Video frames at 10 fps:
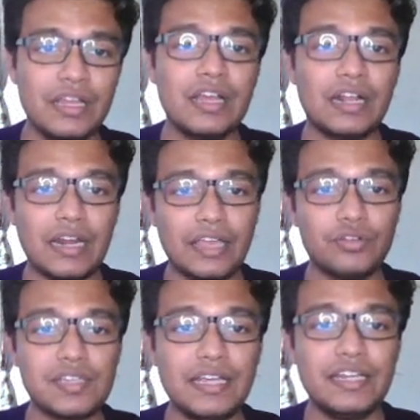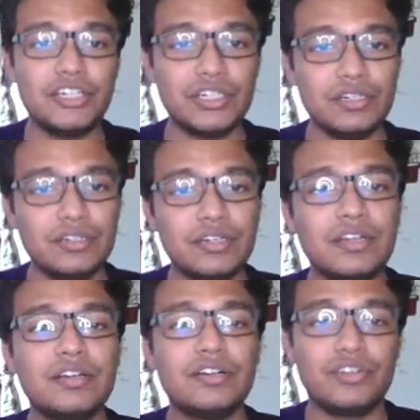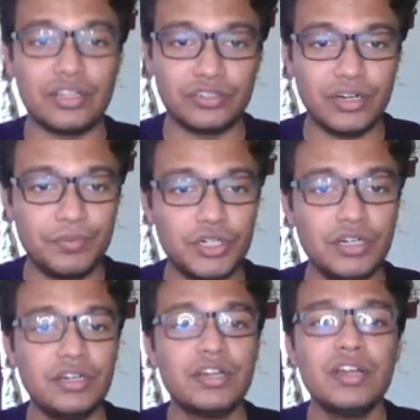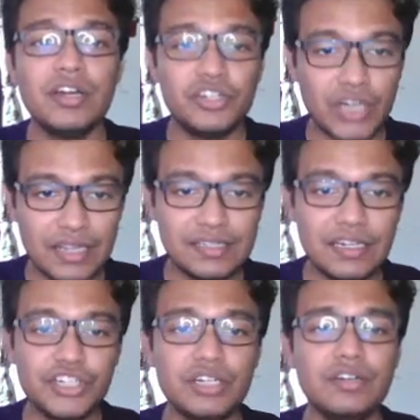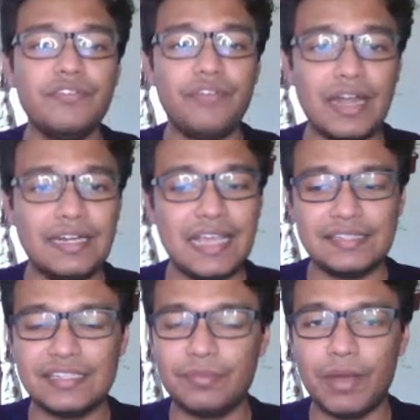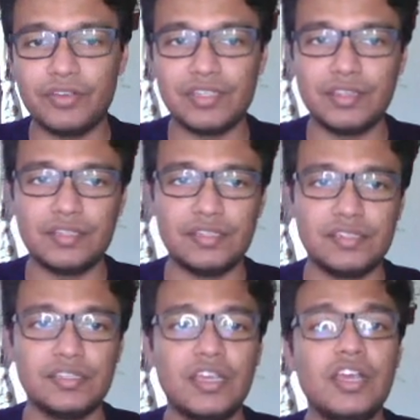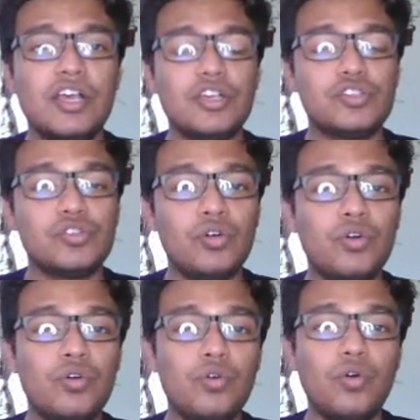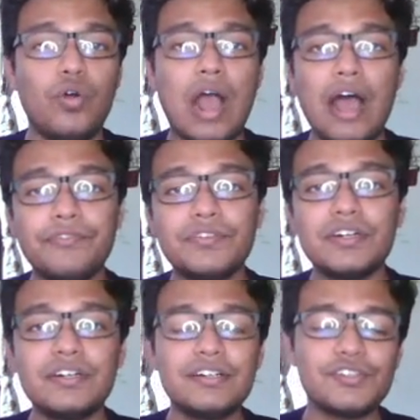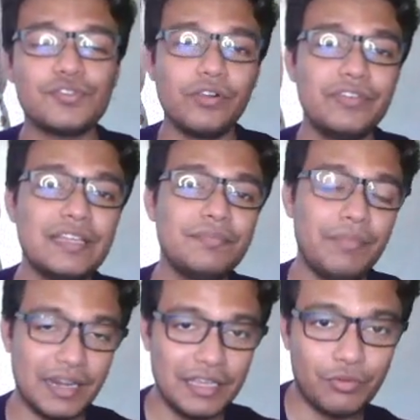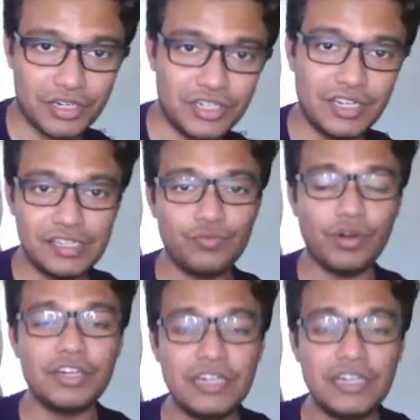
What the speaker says: glycosylation, transcription, translation, fatty acid biosynthesis. So after solving many questions, what